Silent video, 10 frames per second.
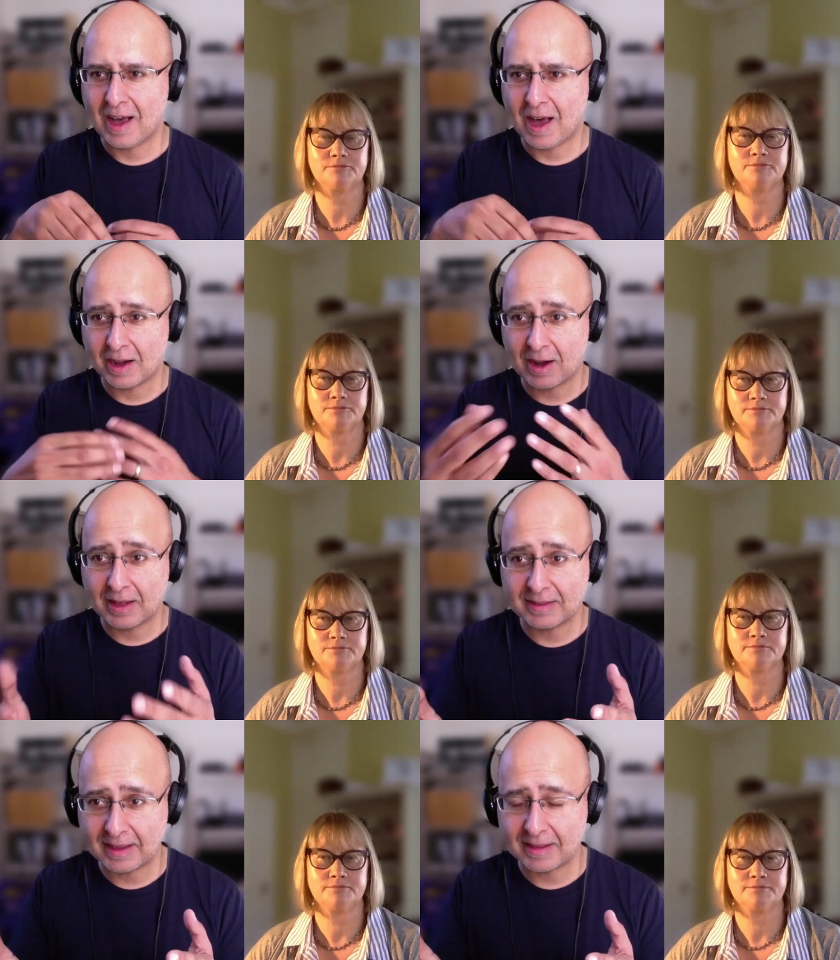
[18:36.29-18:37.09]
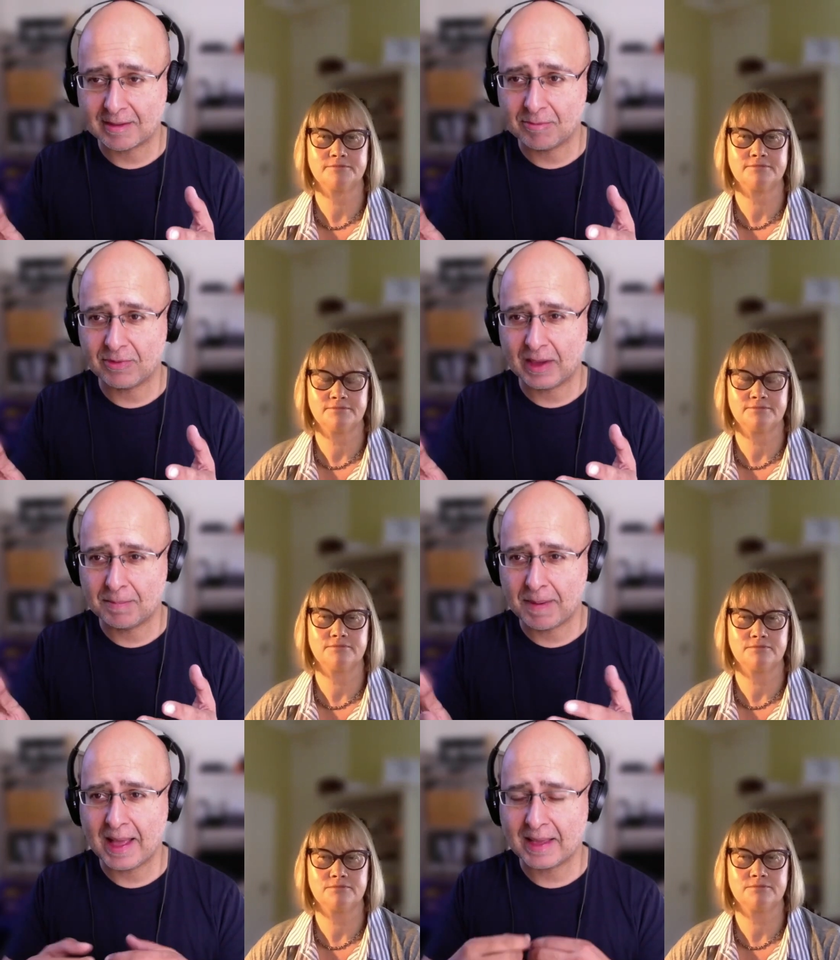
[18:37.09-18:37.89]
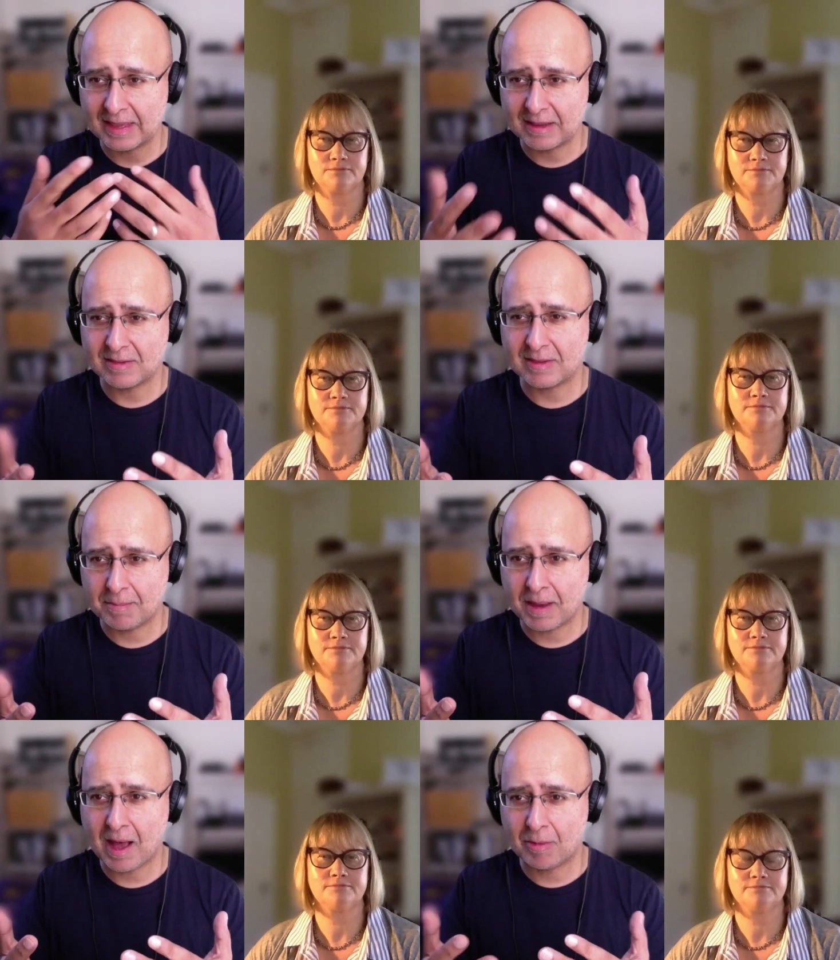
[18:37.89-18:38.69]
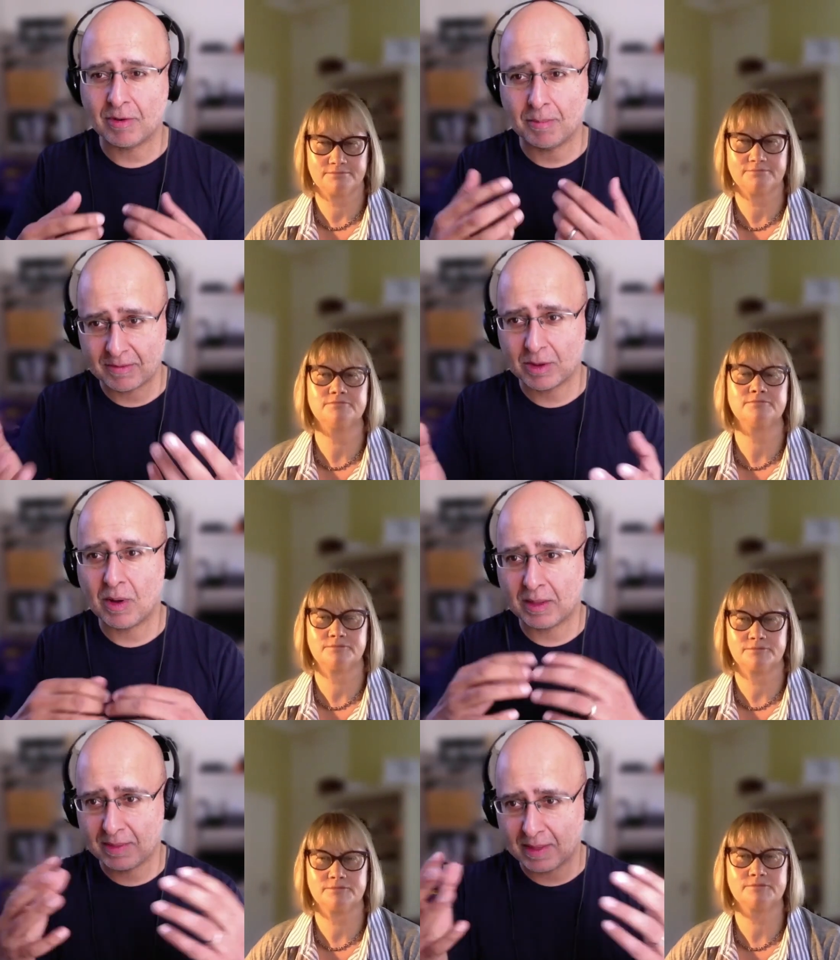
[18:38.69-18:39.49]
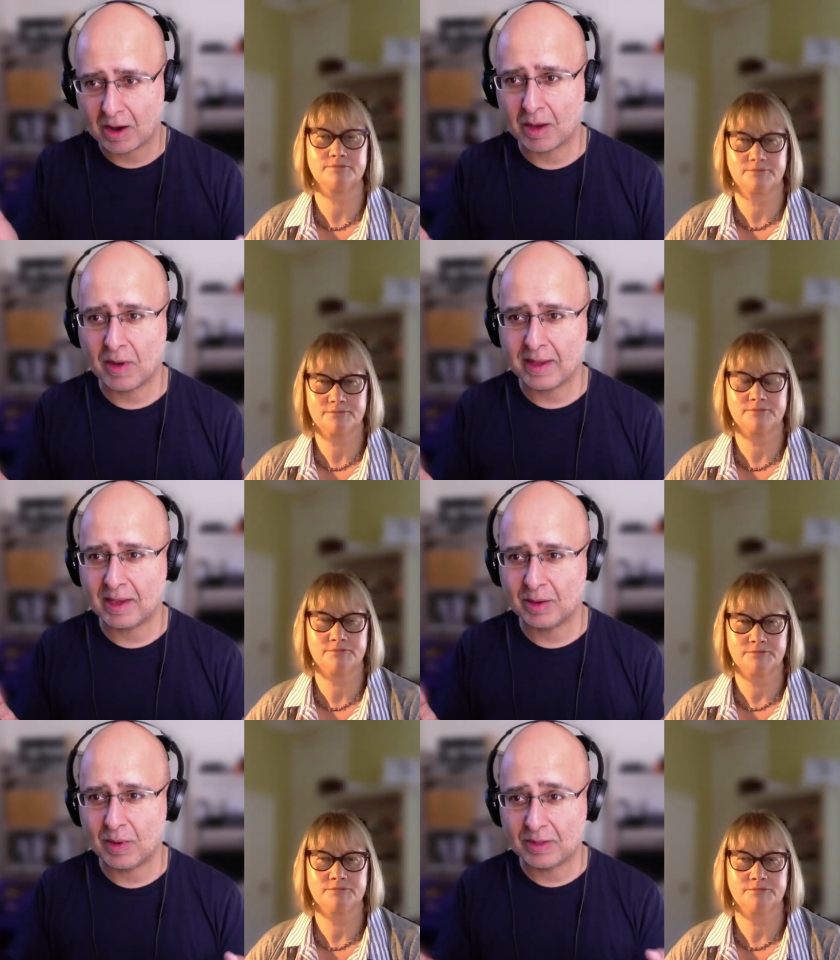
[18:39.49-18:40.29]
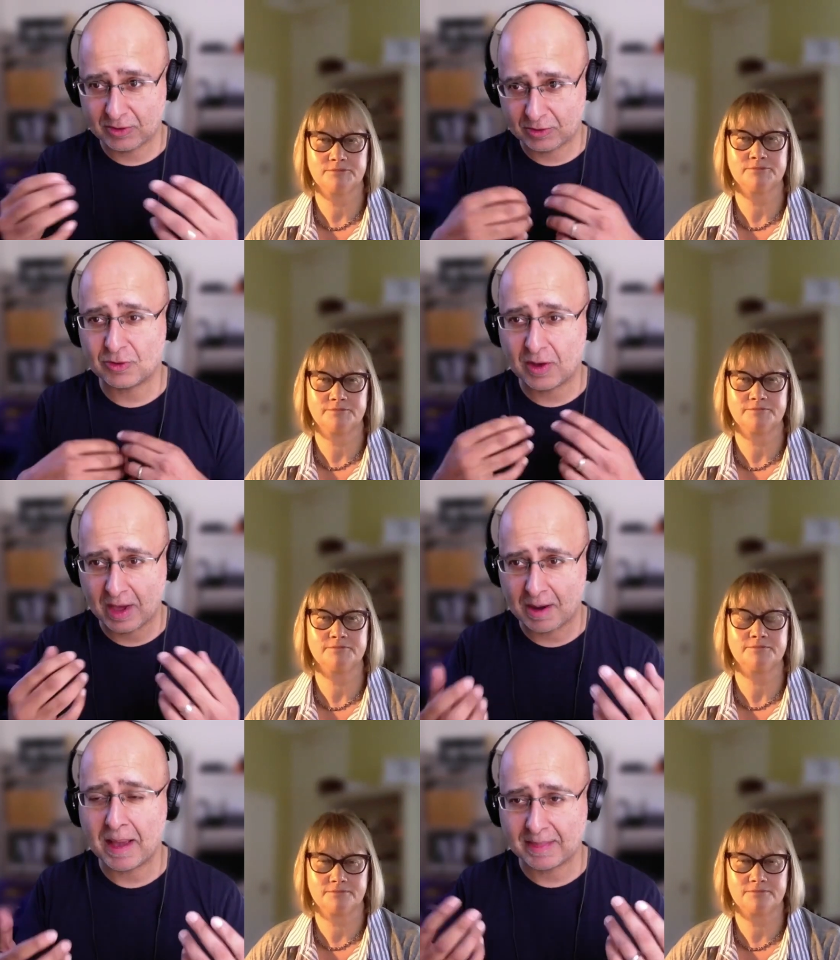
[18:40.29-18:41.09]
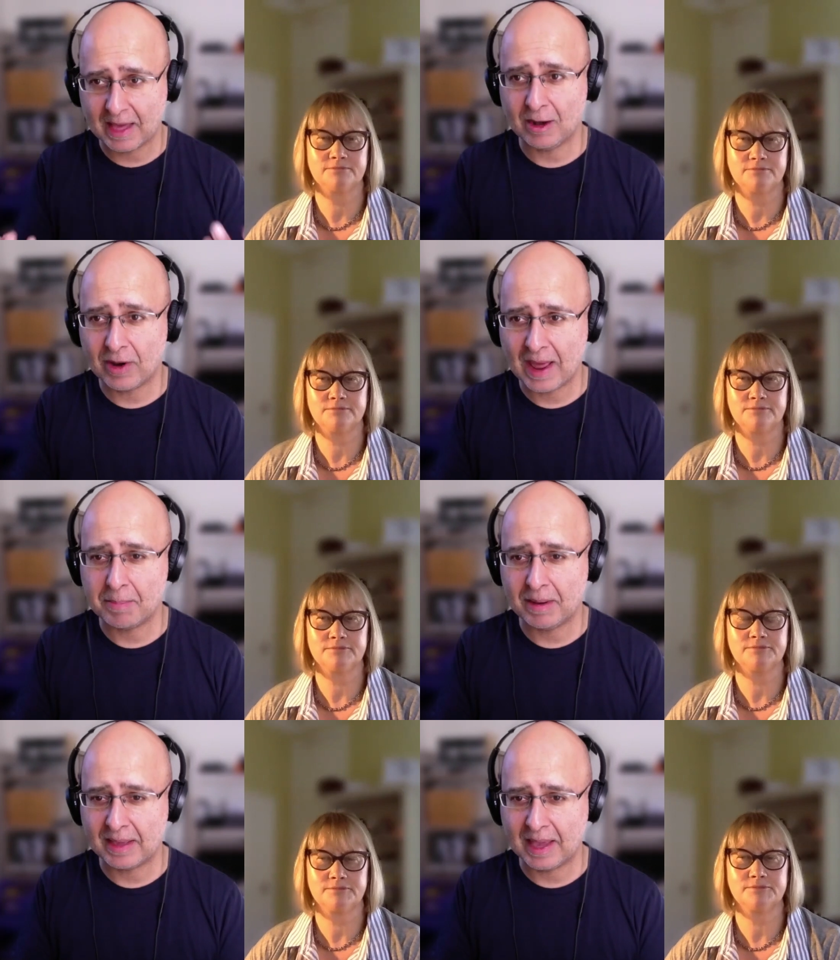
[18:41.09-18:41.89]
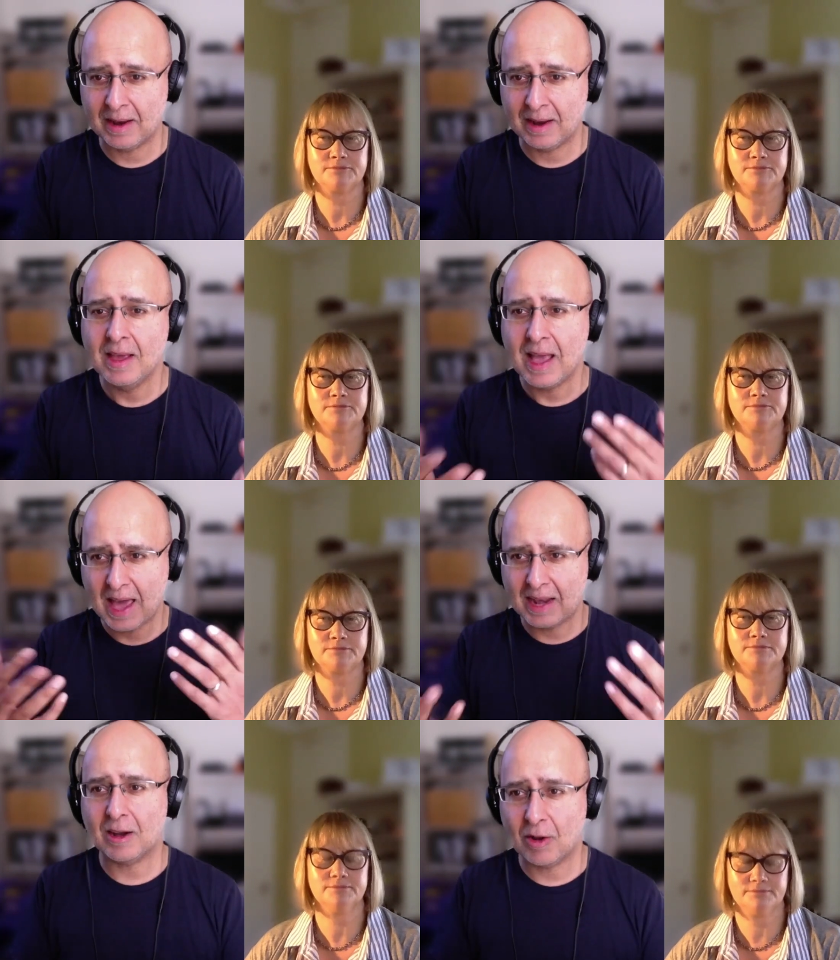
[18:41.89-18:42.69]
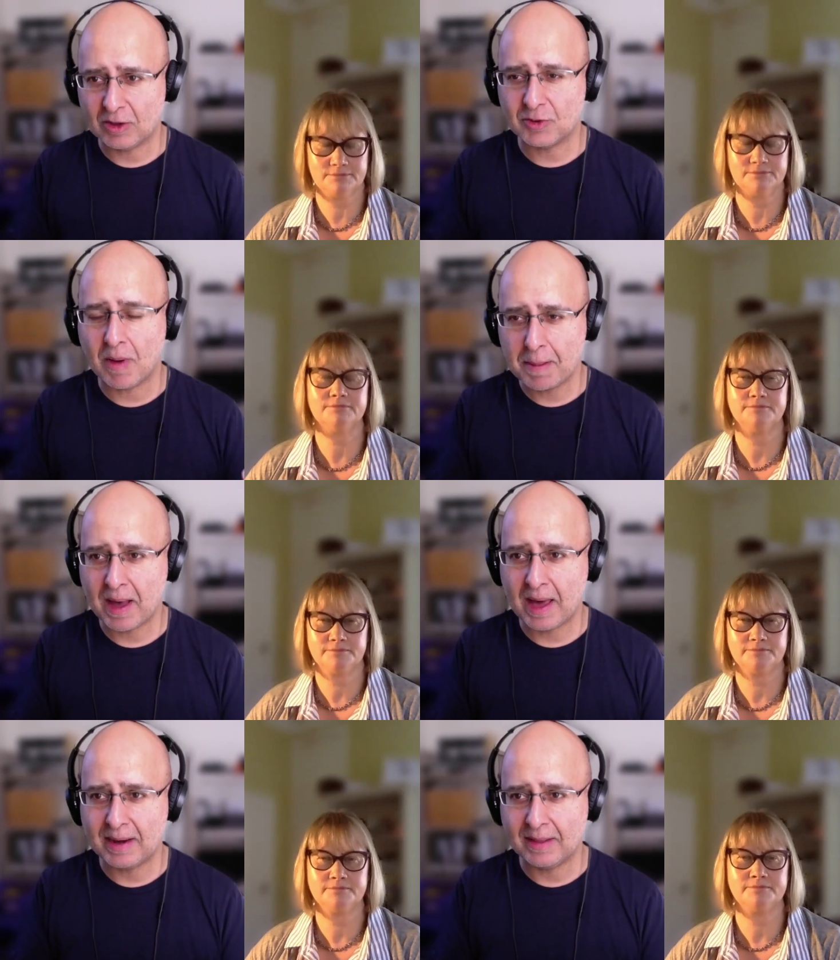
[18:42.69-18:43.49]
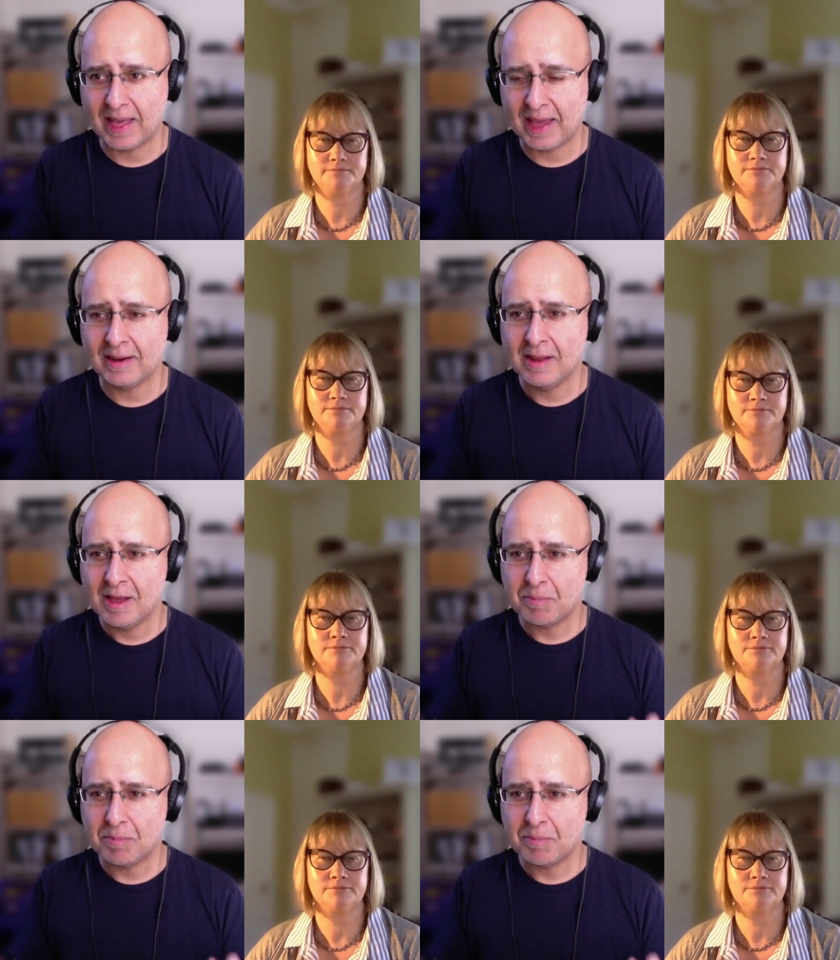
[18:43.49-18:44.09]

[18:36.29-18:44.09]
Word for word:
Speaker 1: I'd like to get some feedback and get some help from everyone that I'm working with to try to make that not happen again and acknowledge my part in that,